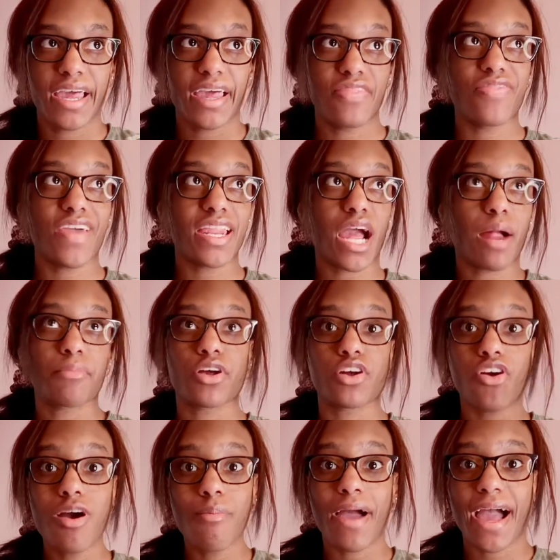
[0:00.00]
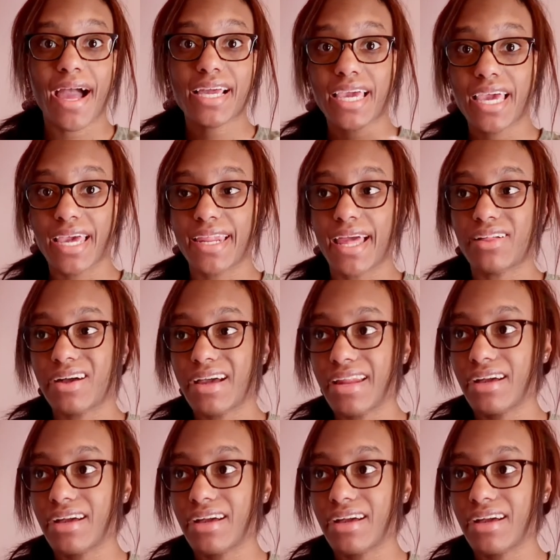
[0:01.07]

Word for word: and then I'm gonna go back and I'll,